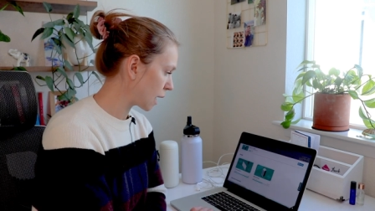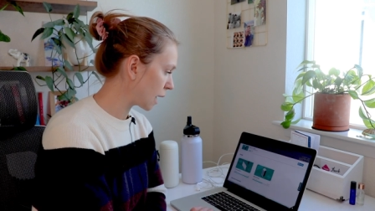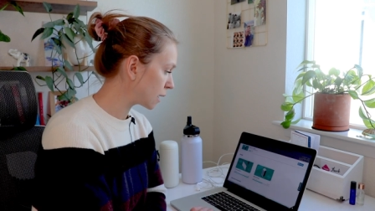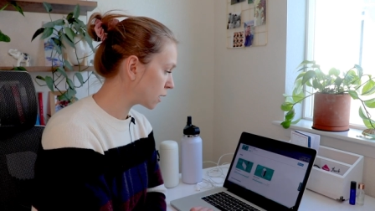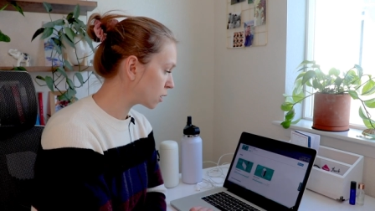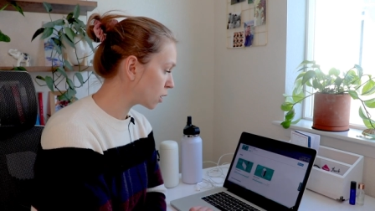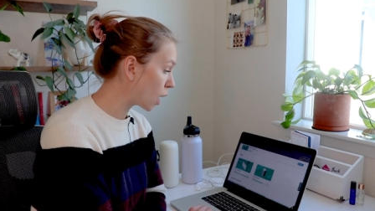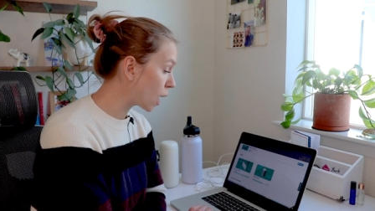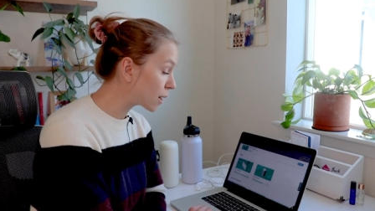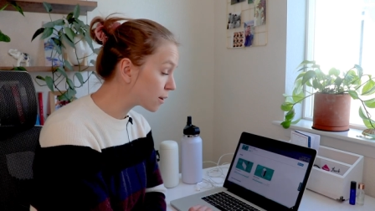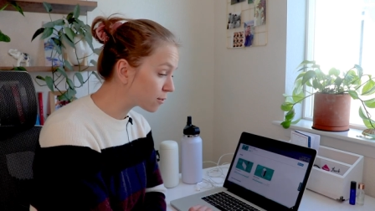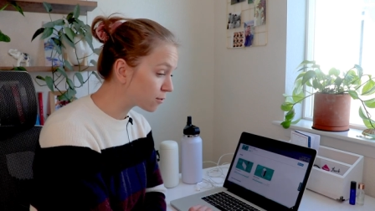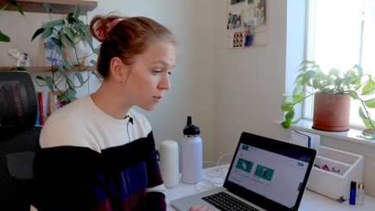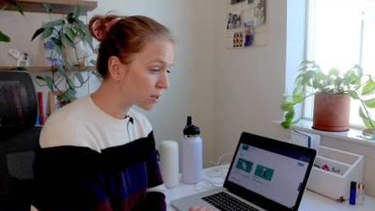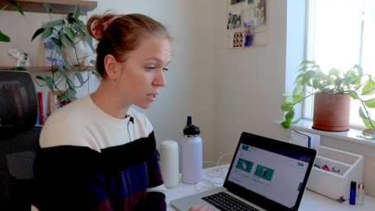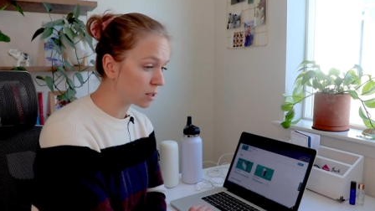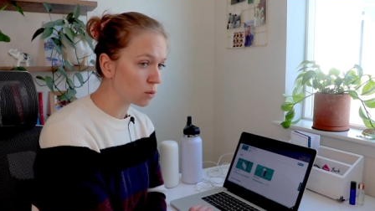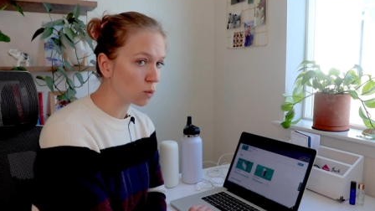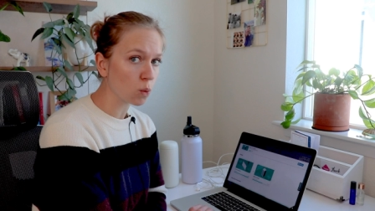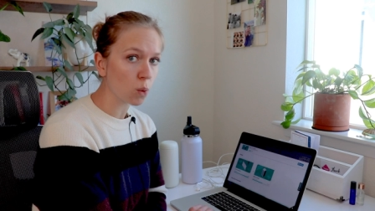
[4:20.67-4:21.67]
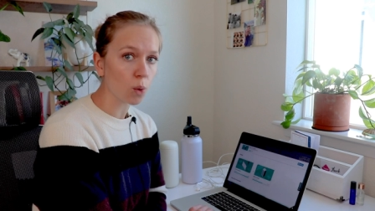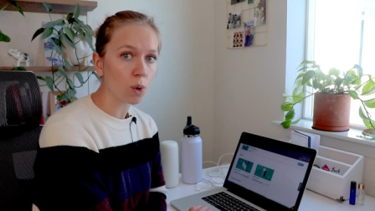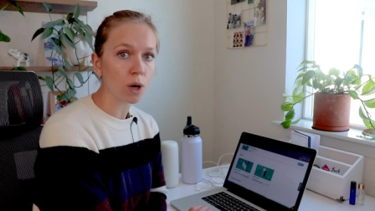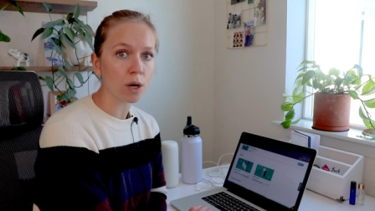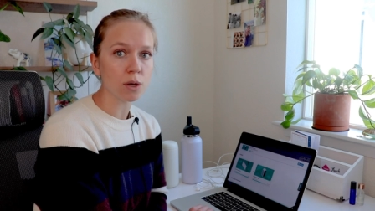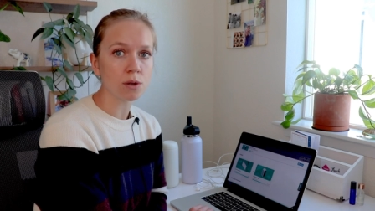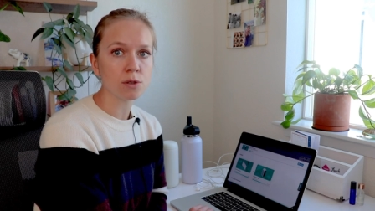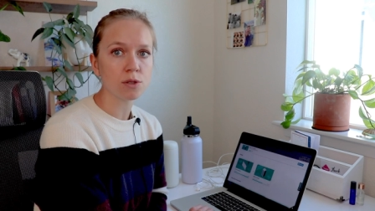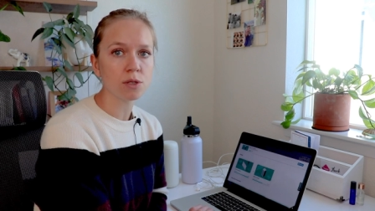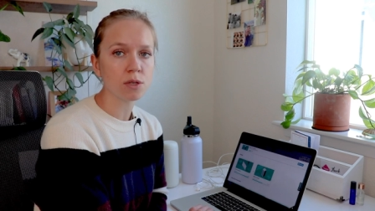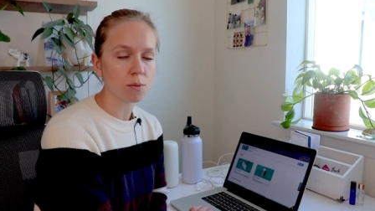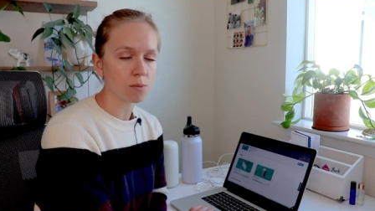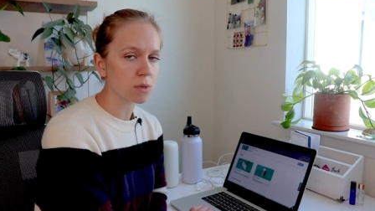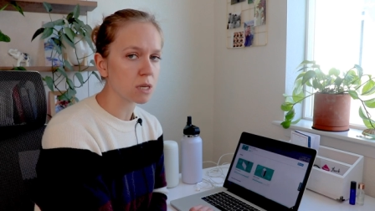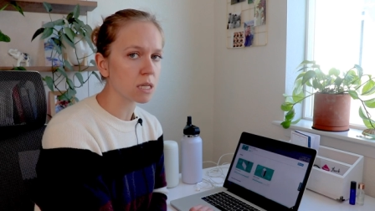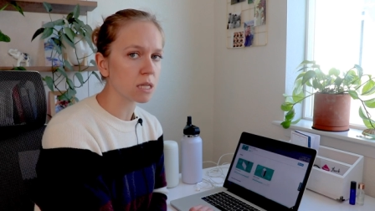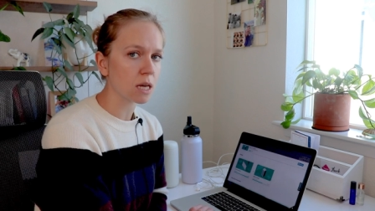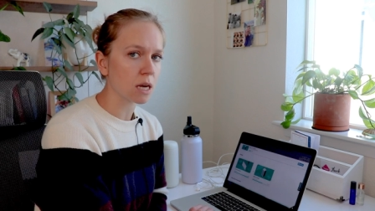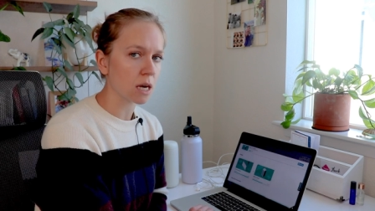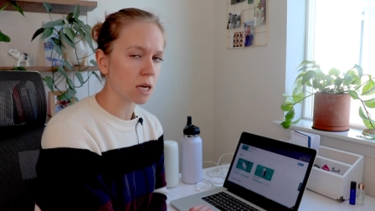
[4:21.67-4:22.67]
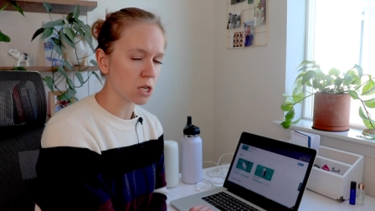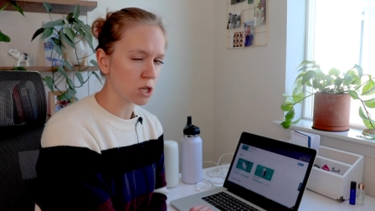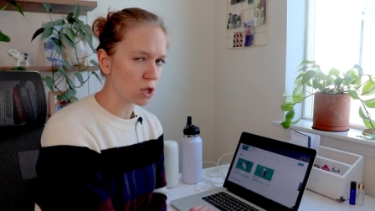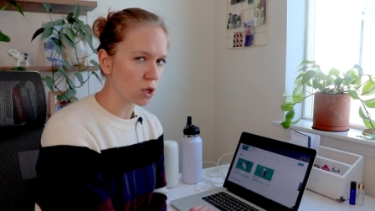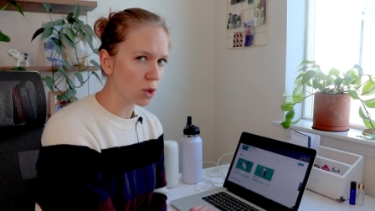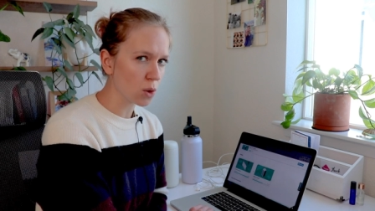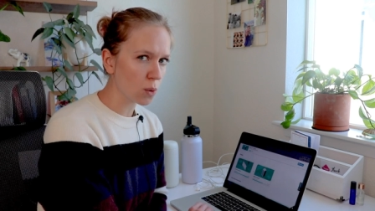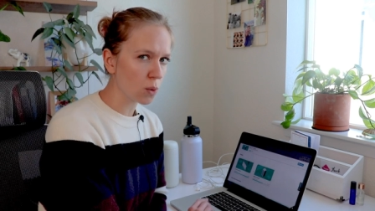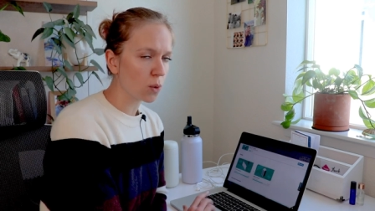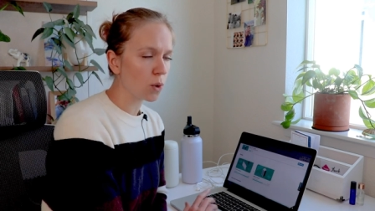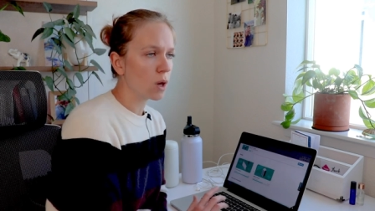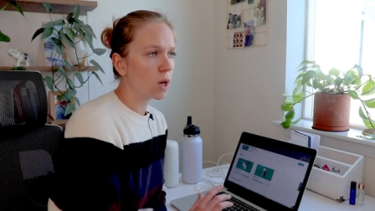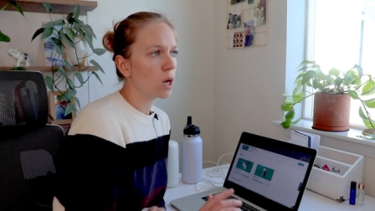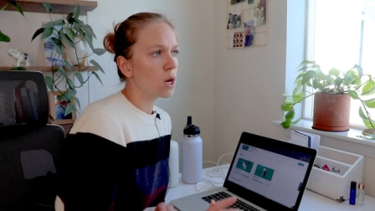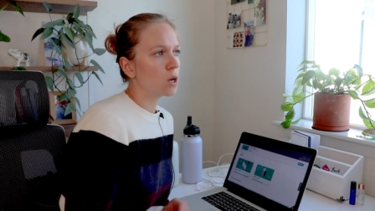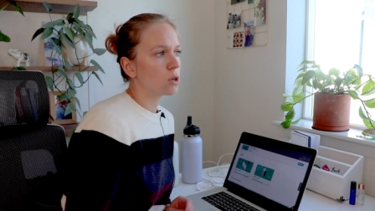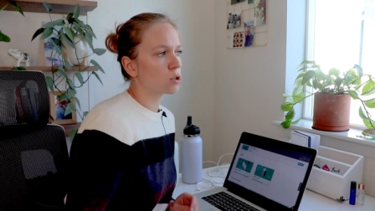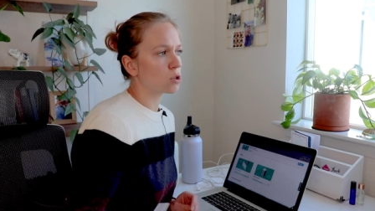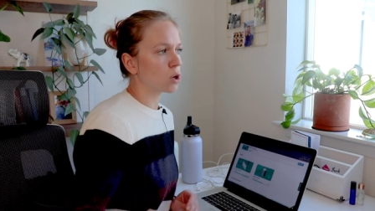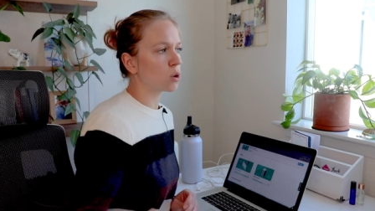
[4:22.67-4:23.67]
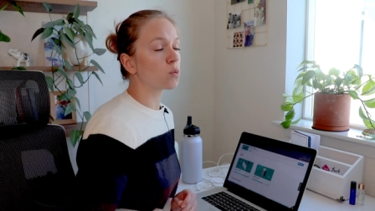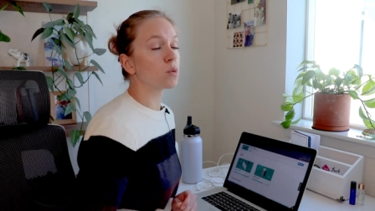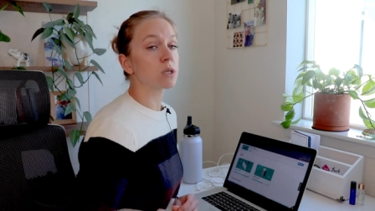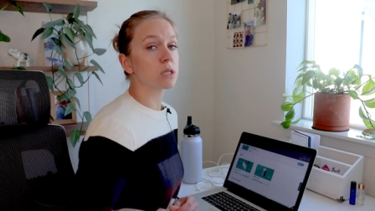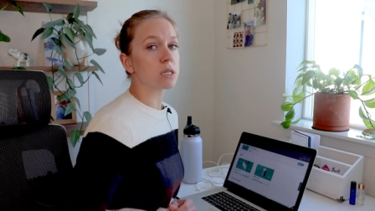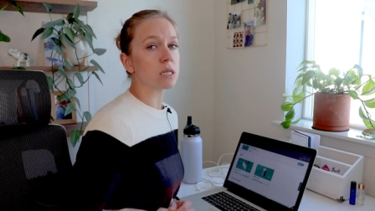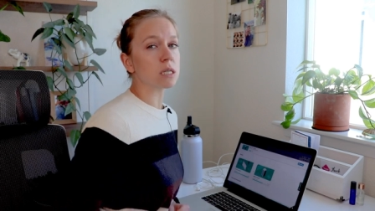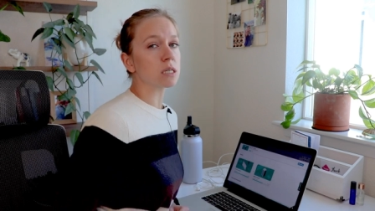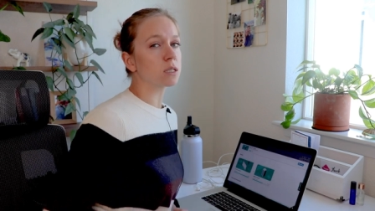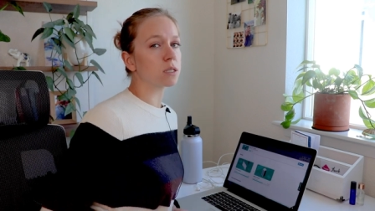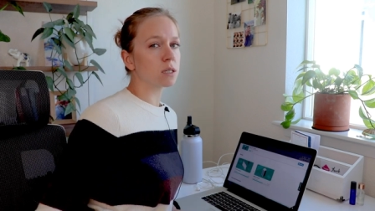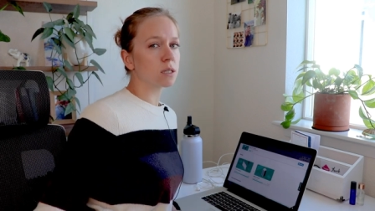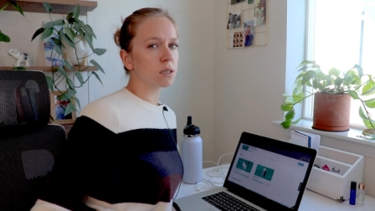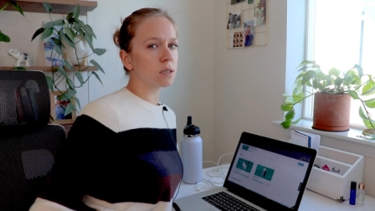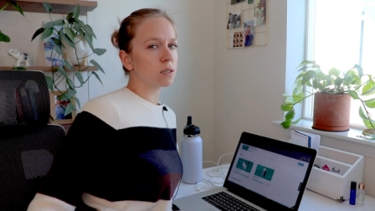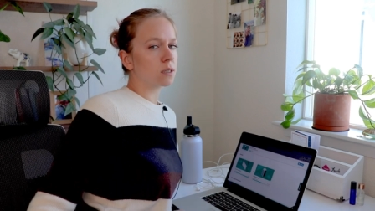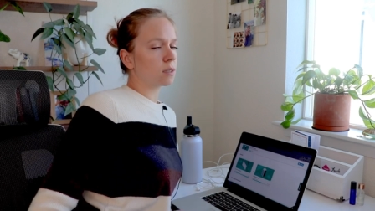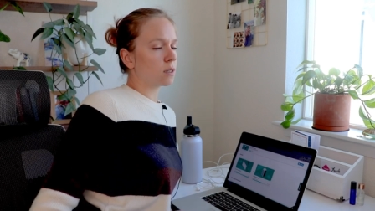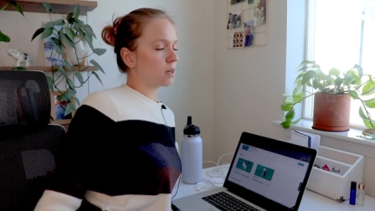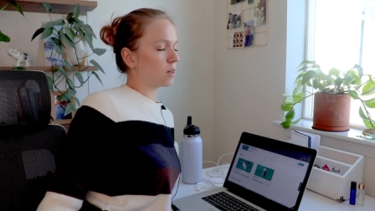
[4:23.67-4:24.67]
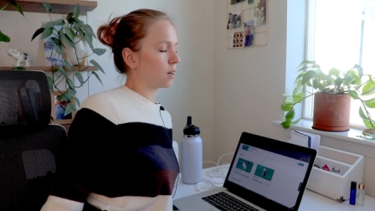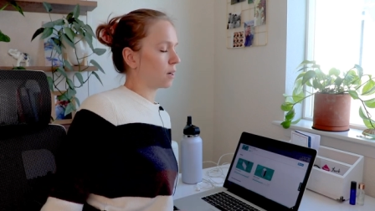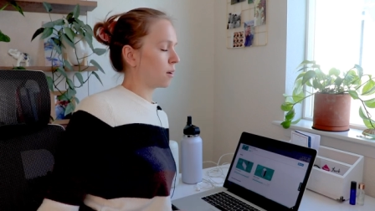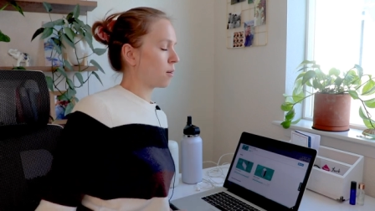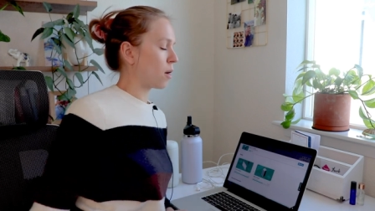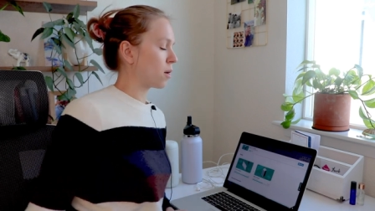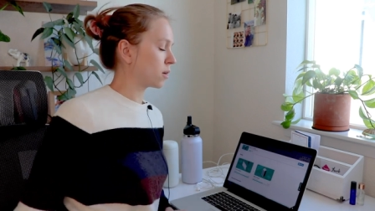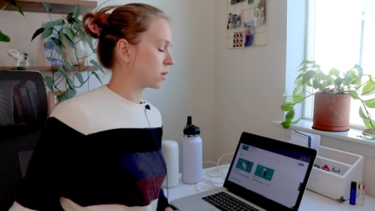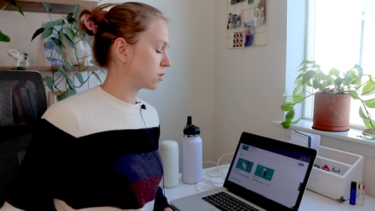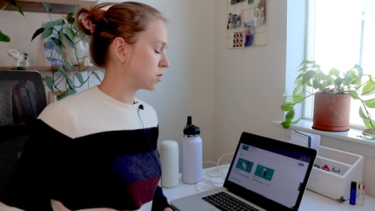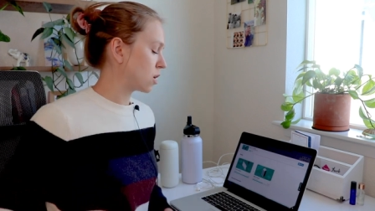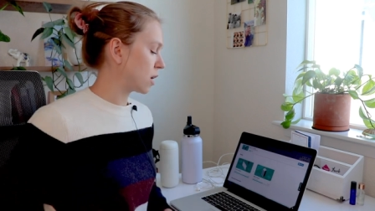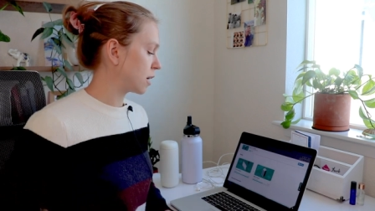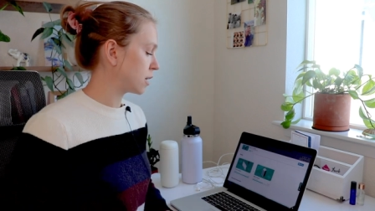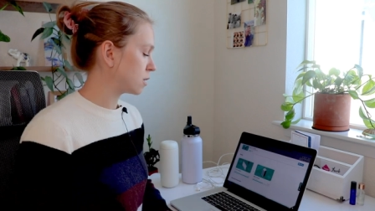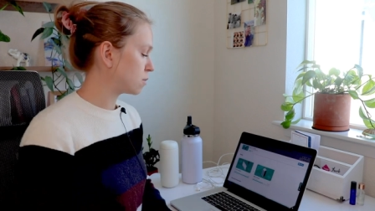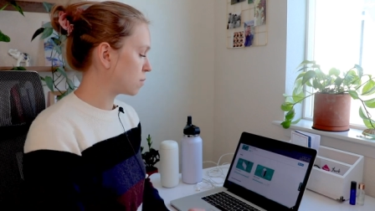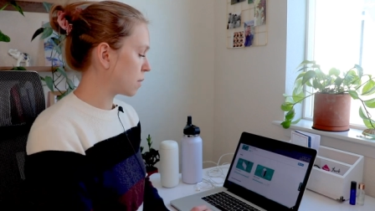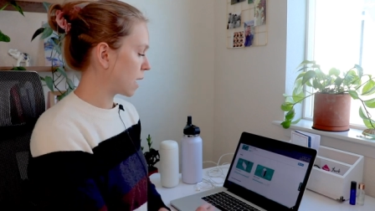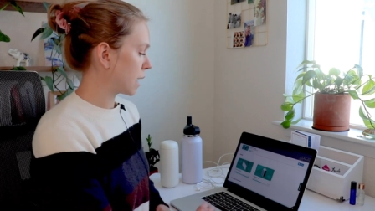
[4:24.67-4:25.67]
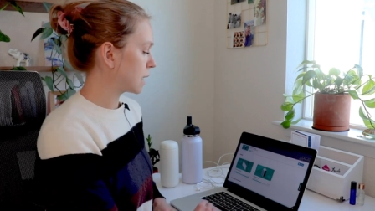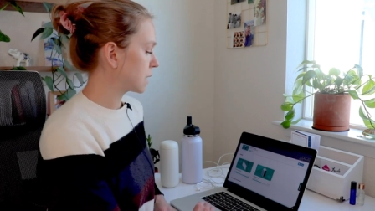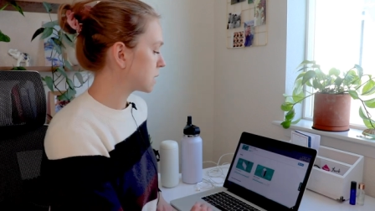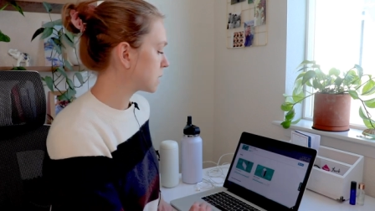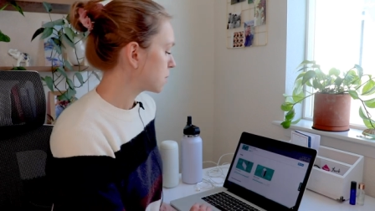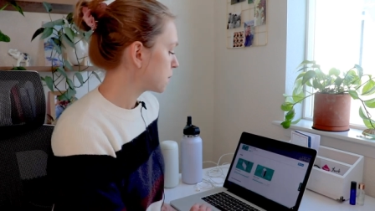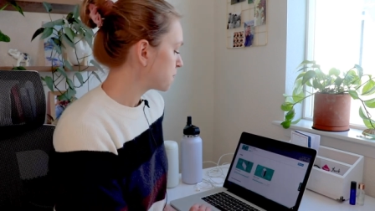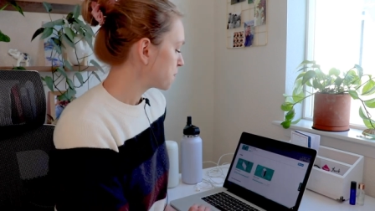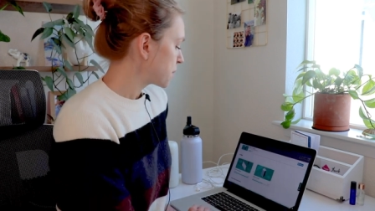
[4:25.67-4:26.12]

And a lot of it was something that I knew, so it was easier on a tired mind.